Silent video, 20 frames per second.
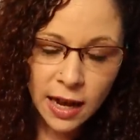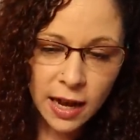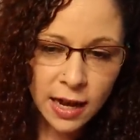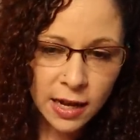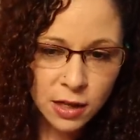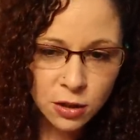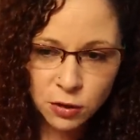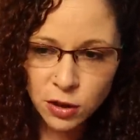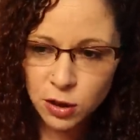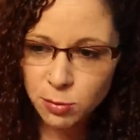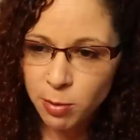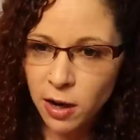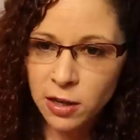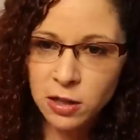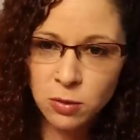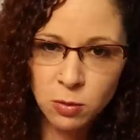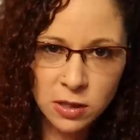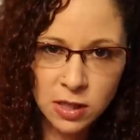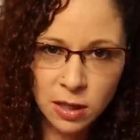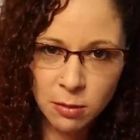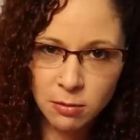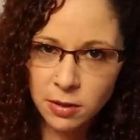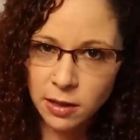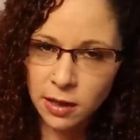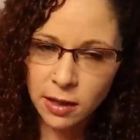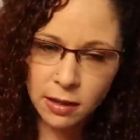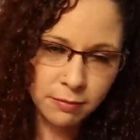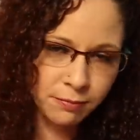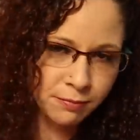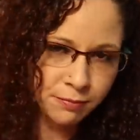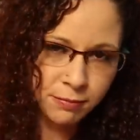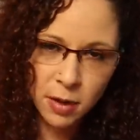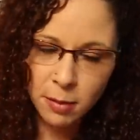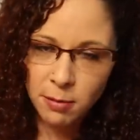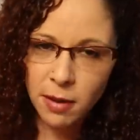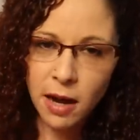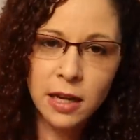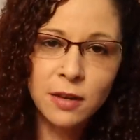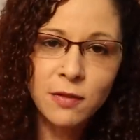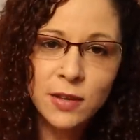His response was something I'm
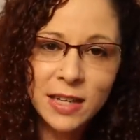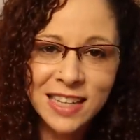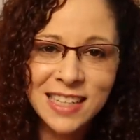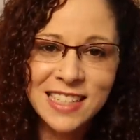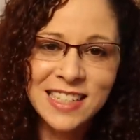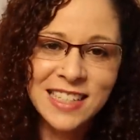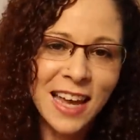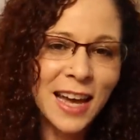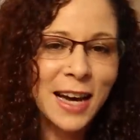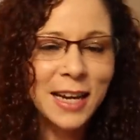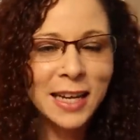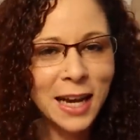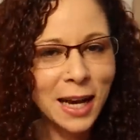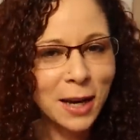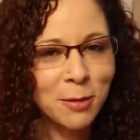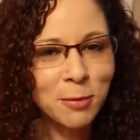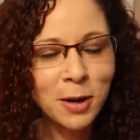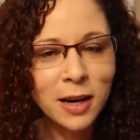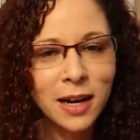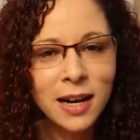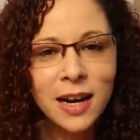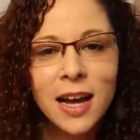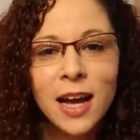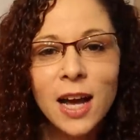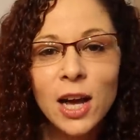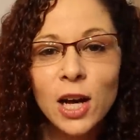not even gonna say on camera.